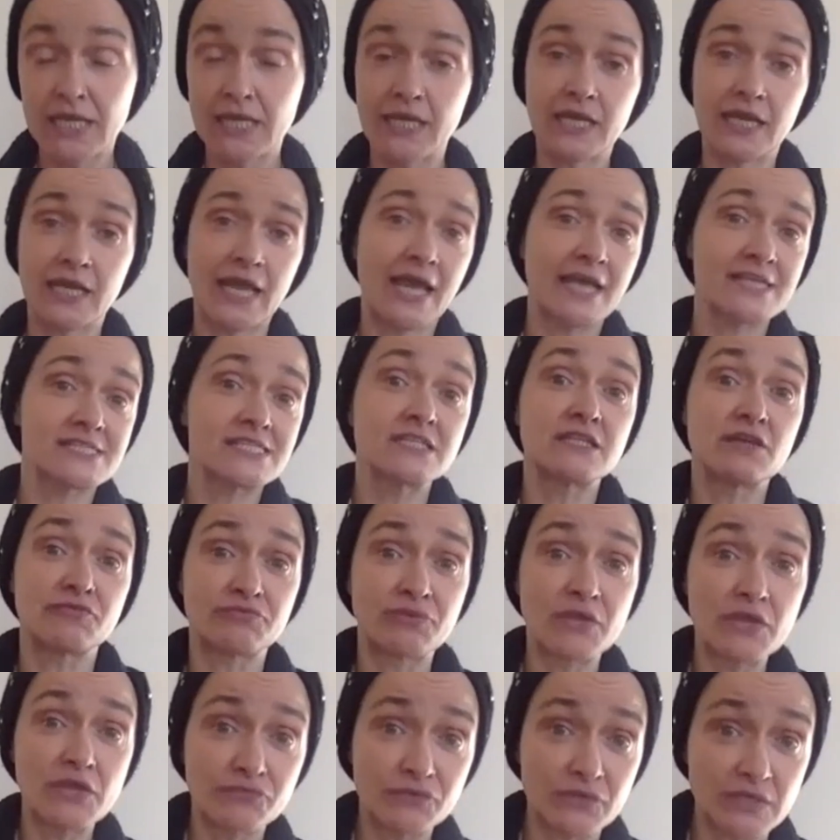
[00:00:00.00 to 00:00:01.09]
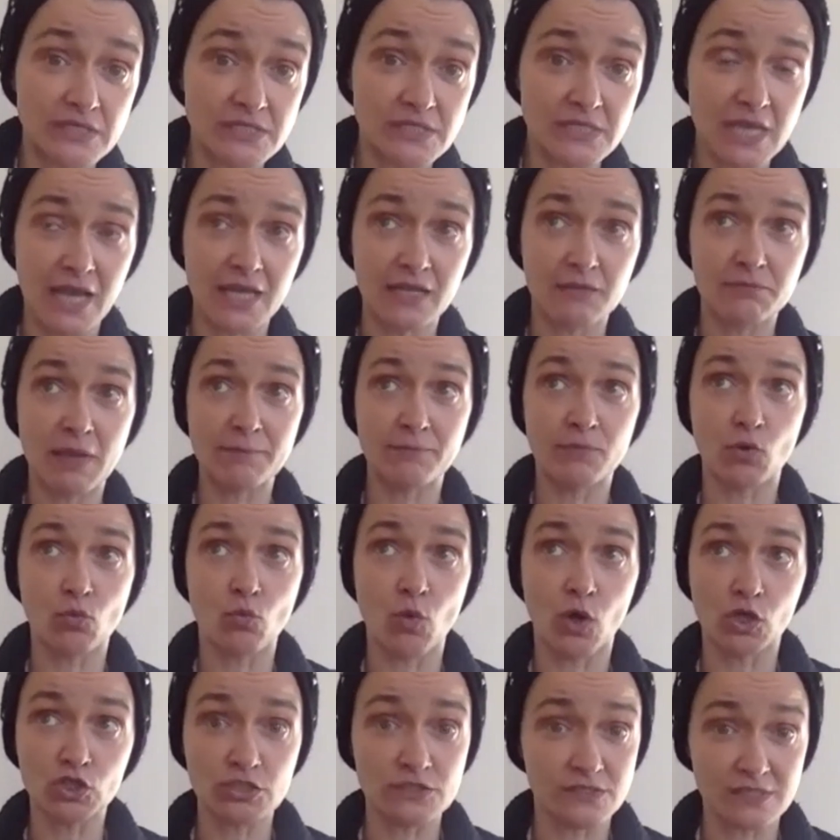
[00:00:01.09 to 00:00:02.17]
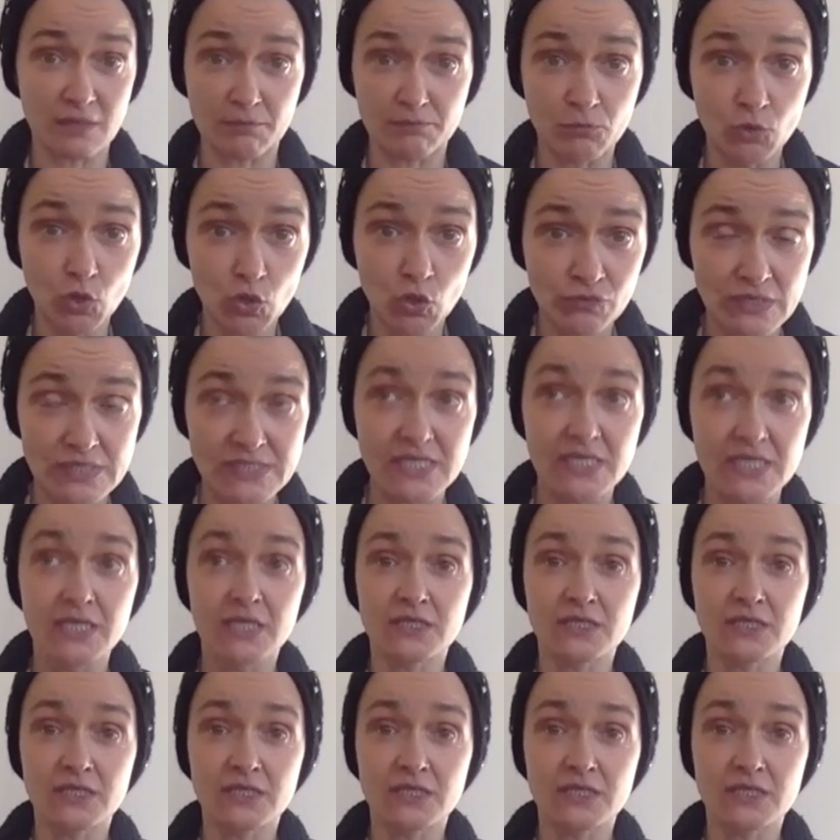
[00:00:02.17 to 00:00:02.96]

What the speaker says: As in the 50s, I remember watching some movies,